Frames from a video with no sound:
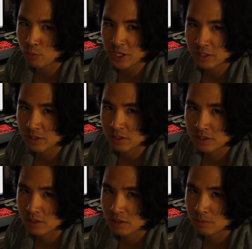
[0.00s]

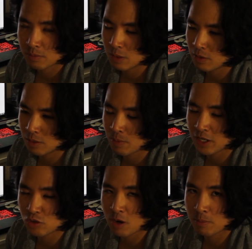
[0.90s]
weeks. Maybe it
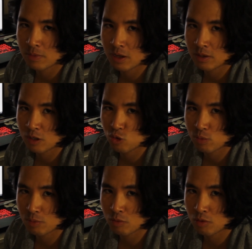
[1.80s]
might drop down a little
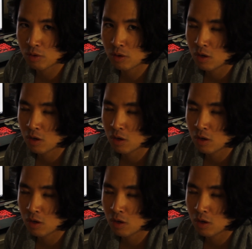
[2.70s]
bit more.